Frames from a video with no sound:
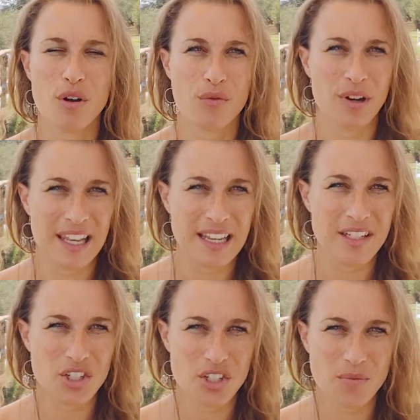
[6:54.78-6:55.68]

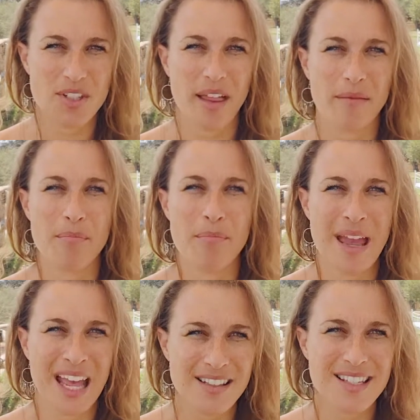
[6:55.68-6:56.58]
relationships that
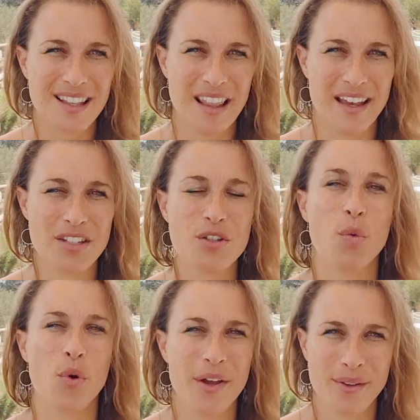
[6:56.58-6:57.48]
meant to last
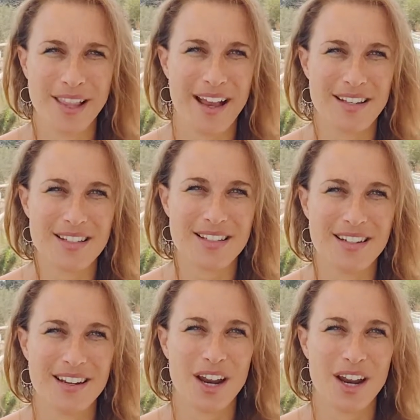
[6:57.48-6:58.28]
will last.